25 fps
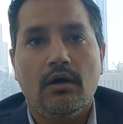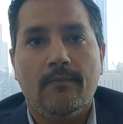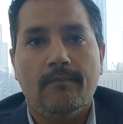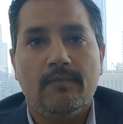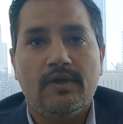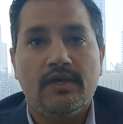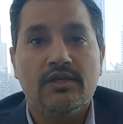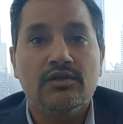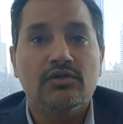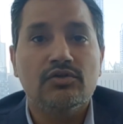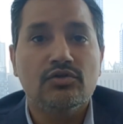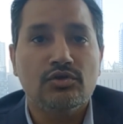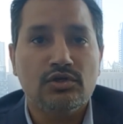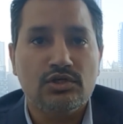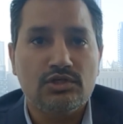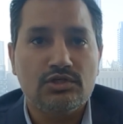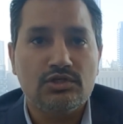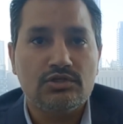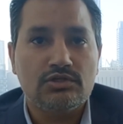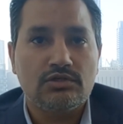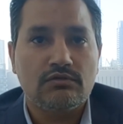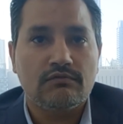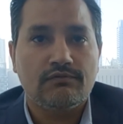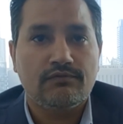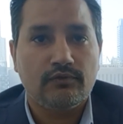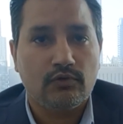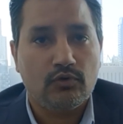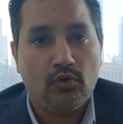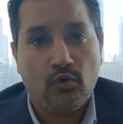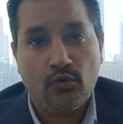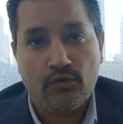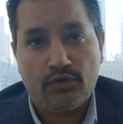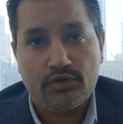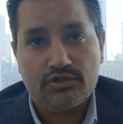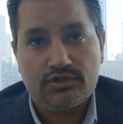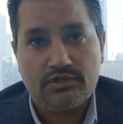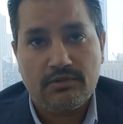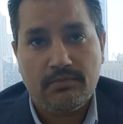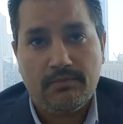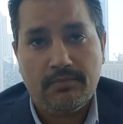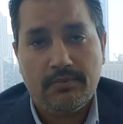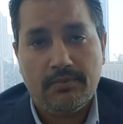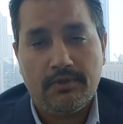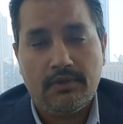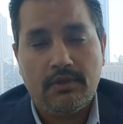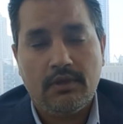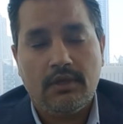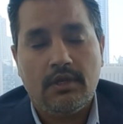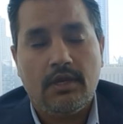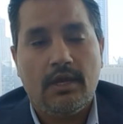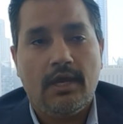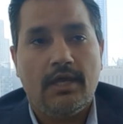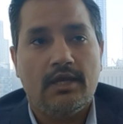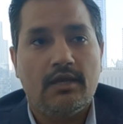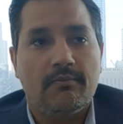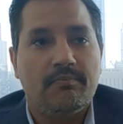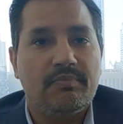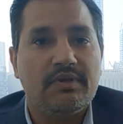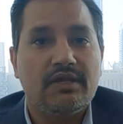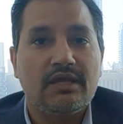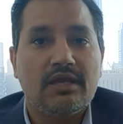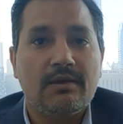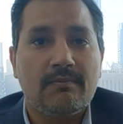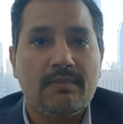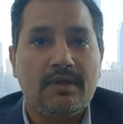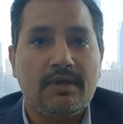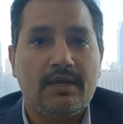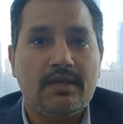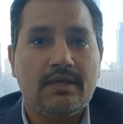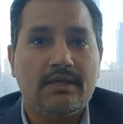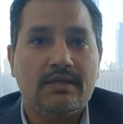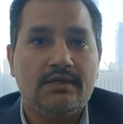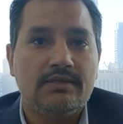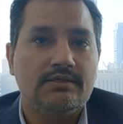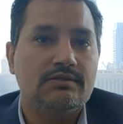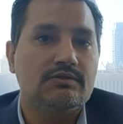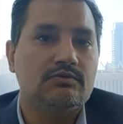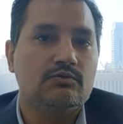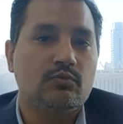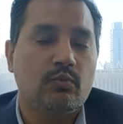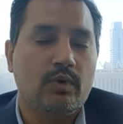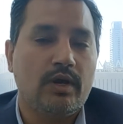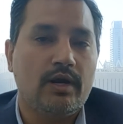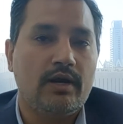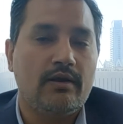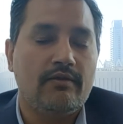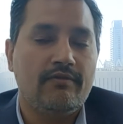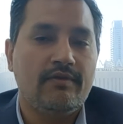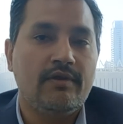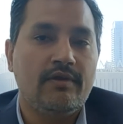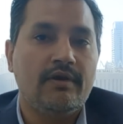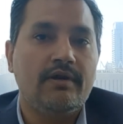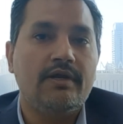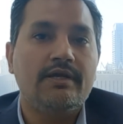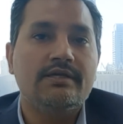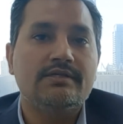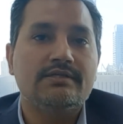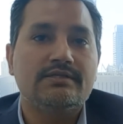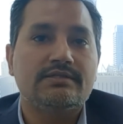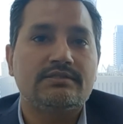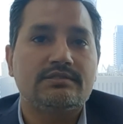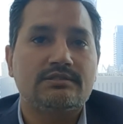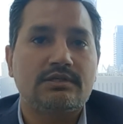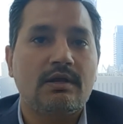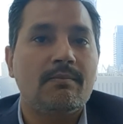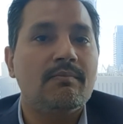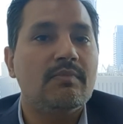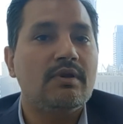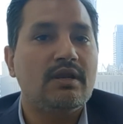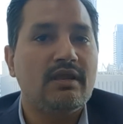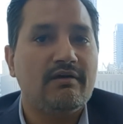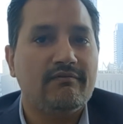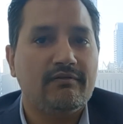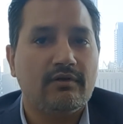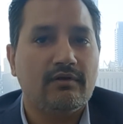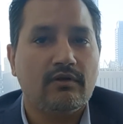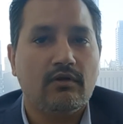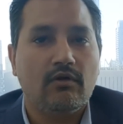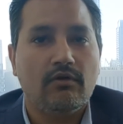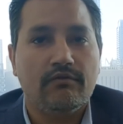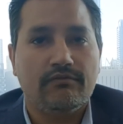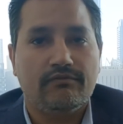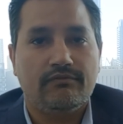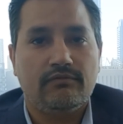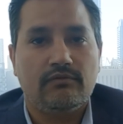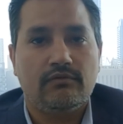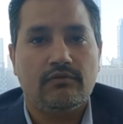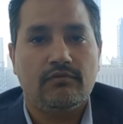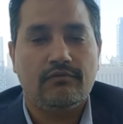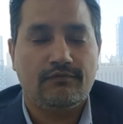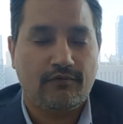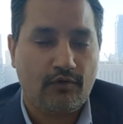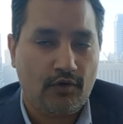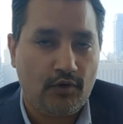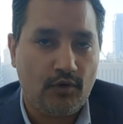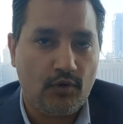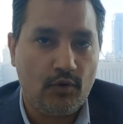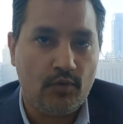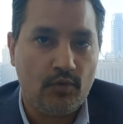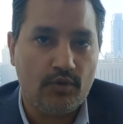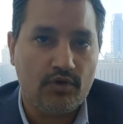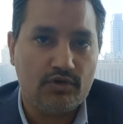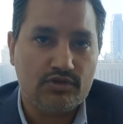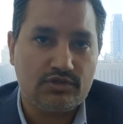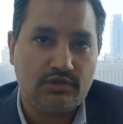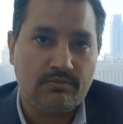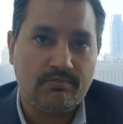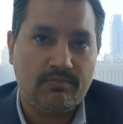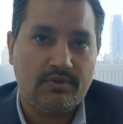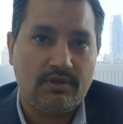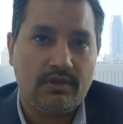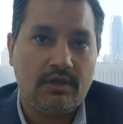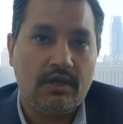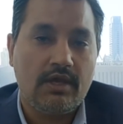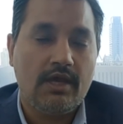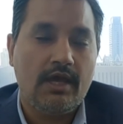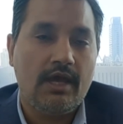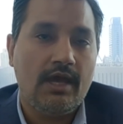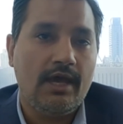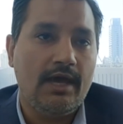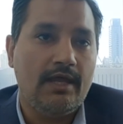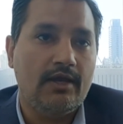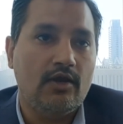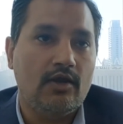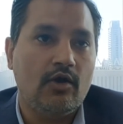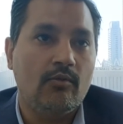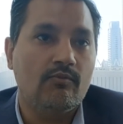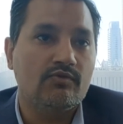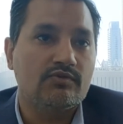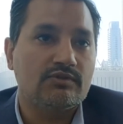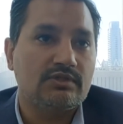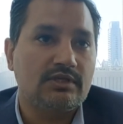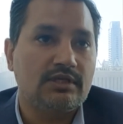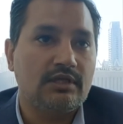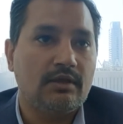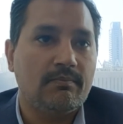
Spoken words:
Indonesian full ownership, and a PMA is where there is some level of foreign ownership. And obviously, a